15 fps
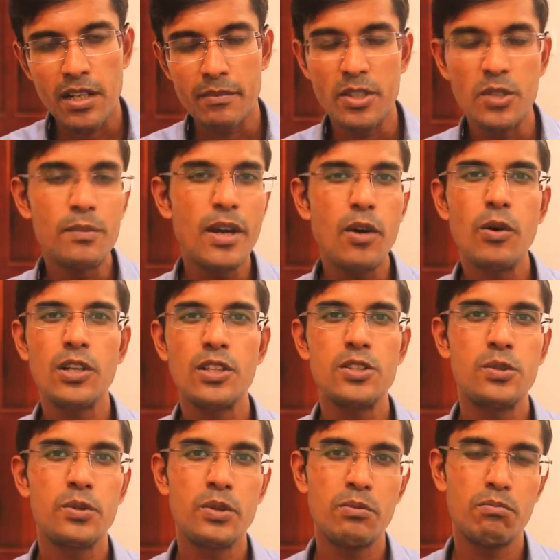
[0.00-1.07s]
You may want
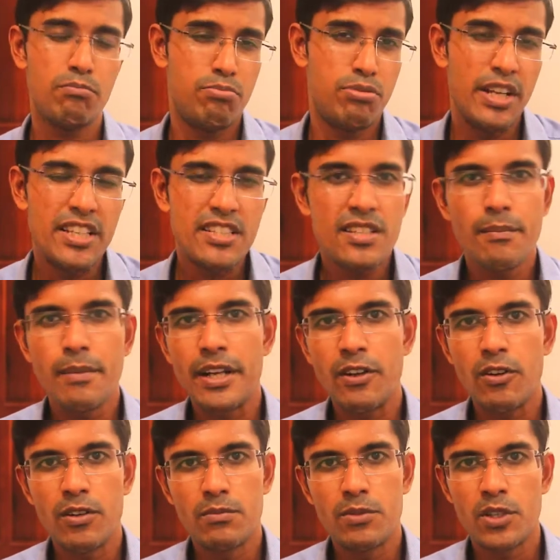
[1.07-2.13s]
to bring somebody
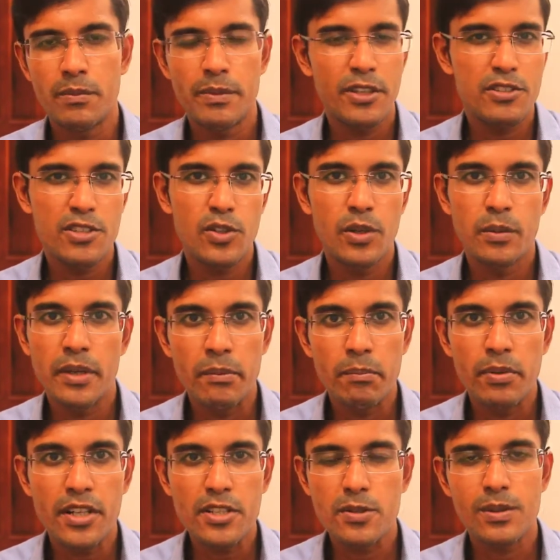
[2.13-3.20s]
on board because you're
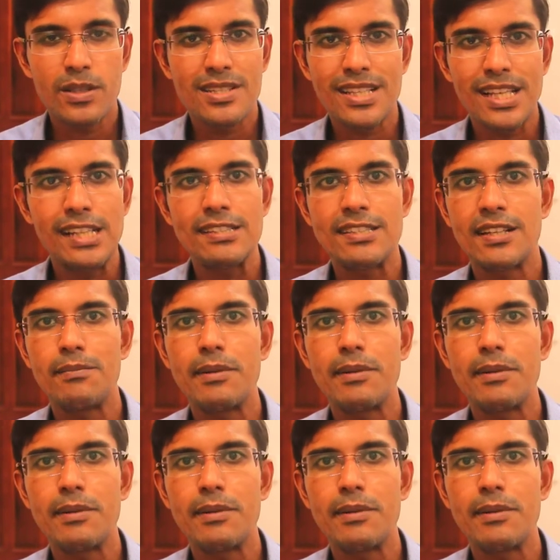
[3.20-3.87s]
impressed with the skill set,